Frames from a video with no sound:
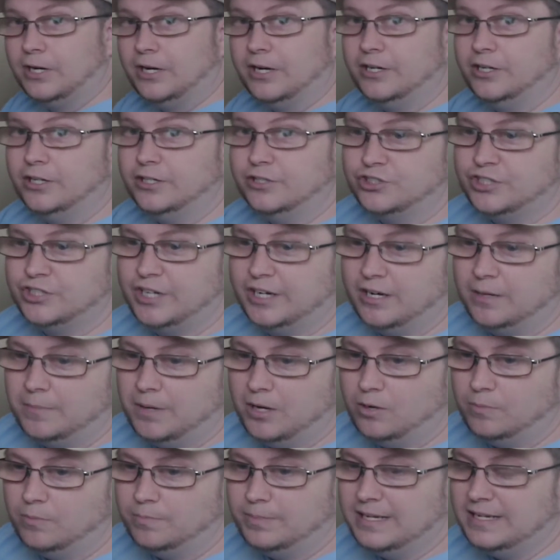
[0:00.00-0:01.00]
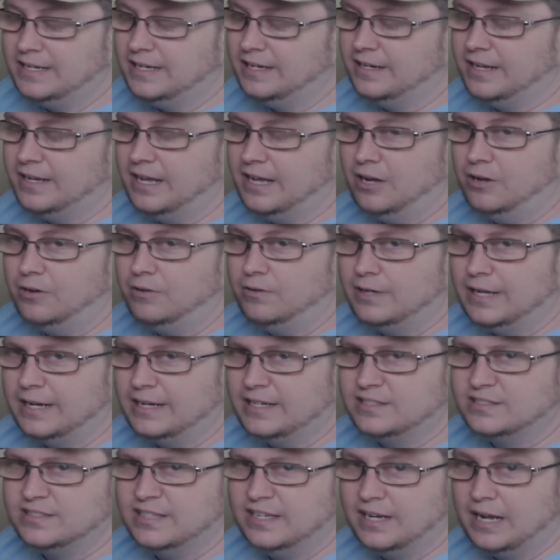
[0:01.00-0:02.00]
good chair in my opinion. Now,
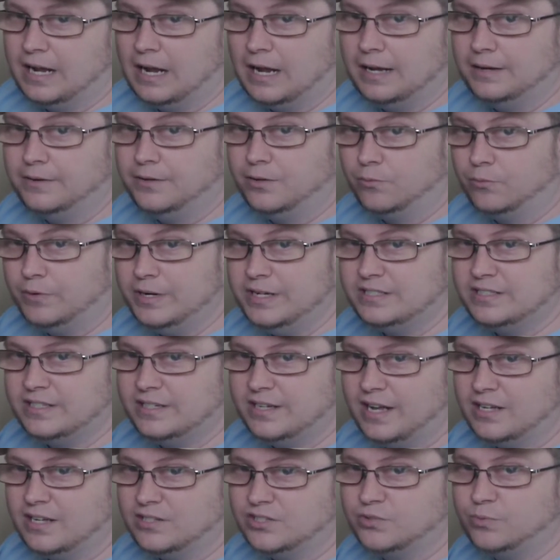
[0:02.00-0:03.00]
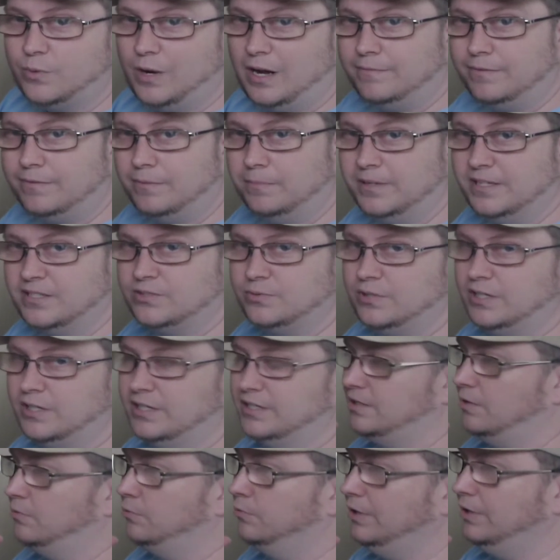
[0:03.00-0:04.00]
like I said, the reason I swapped from this one,
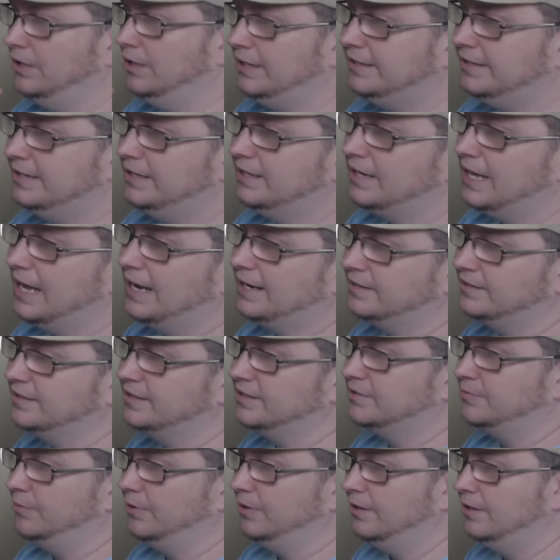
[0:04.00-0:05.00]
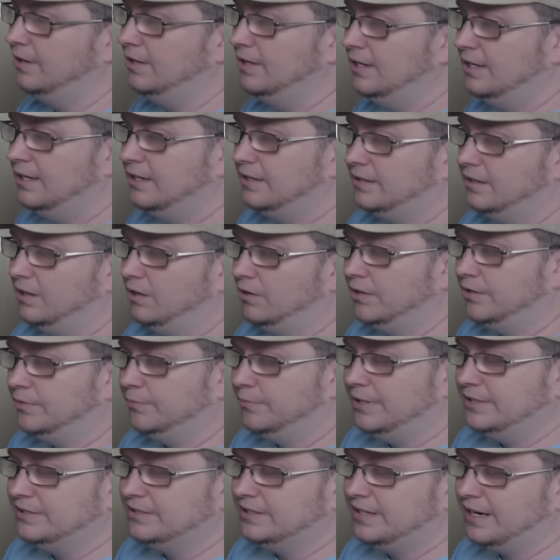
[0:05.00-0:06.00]
because I really did like this one. The only
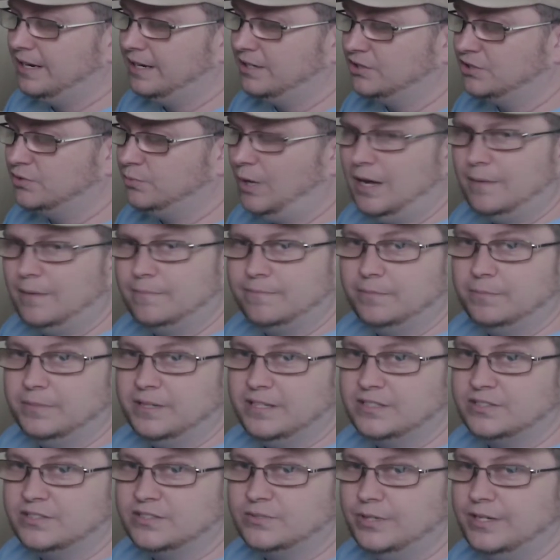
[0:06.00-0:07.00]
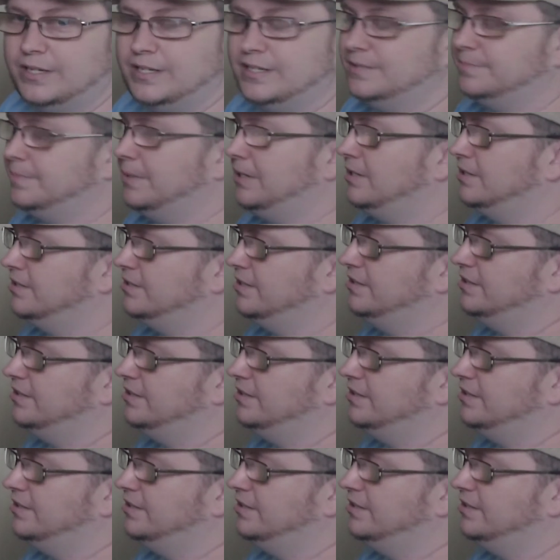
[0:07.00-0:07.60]
reason that I swapped from this one is because of the